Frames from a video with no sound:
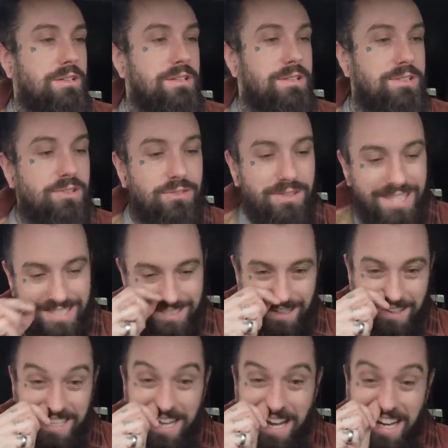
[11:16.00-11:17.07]
So this,
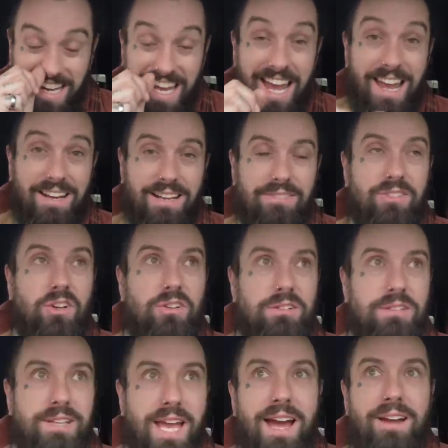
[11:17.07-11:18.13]
yet again, I've got
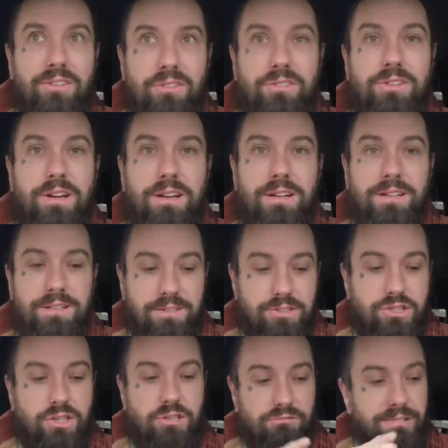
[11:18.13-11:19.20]
yet another
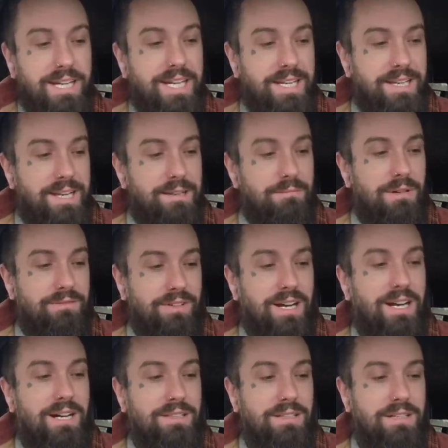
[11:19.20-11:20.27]
screen in my
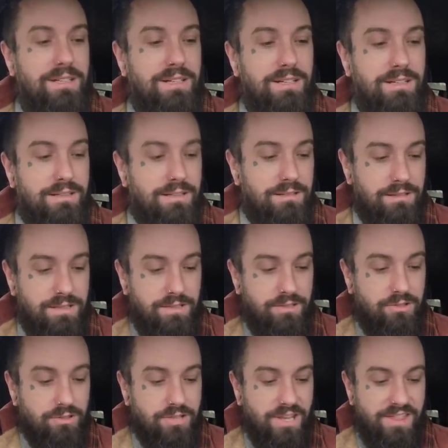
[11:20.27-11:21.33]
van that
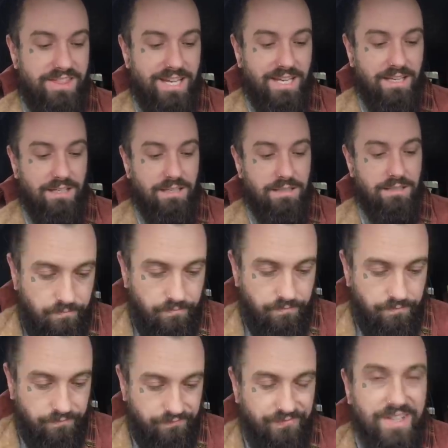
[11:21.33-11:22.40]
does a thing.
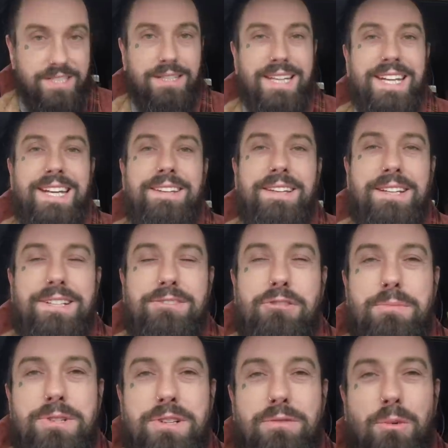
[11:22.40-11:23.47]
There's a link in the
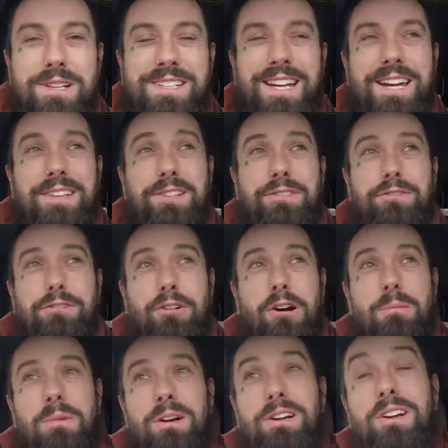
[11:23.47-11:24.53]
description of where to get this
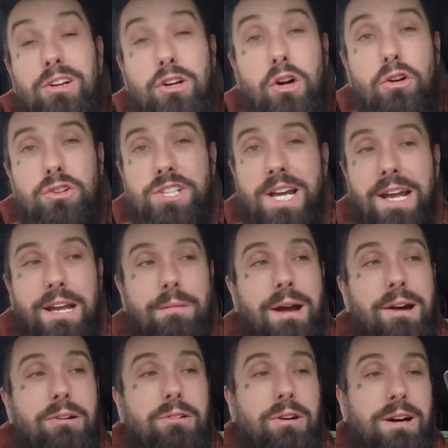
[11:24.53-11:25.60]
from. Go check them
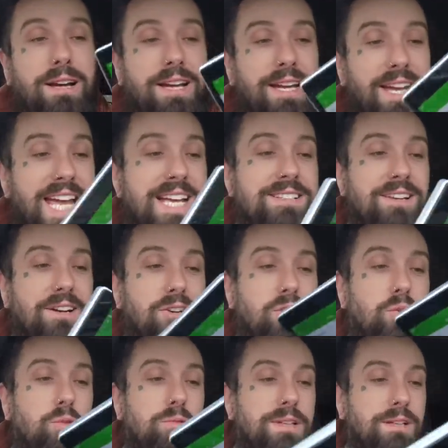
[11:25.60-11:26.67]
out. It is a
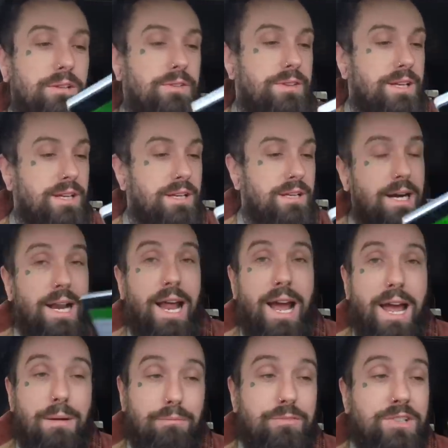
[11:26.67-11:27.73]
cool little thing, and I
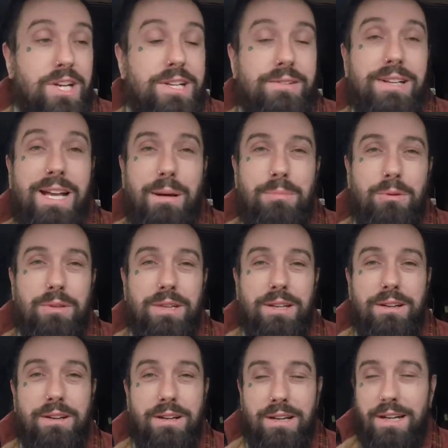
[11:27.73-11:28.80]
am genuinely happy with it.
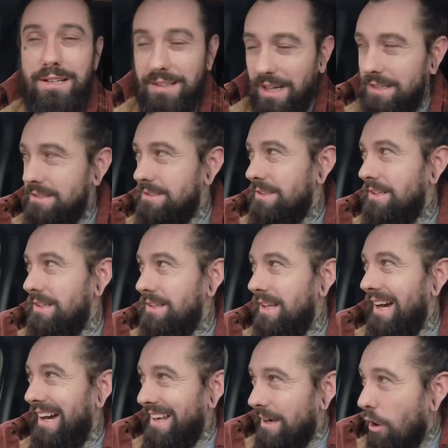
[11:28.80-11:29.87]
And that's
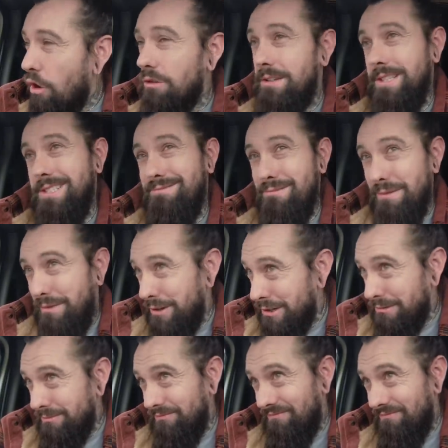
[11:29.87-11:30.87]
an honest review.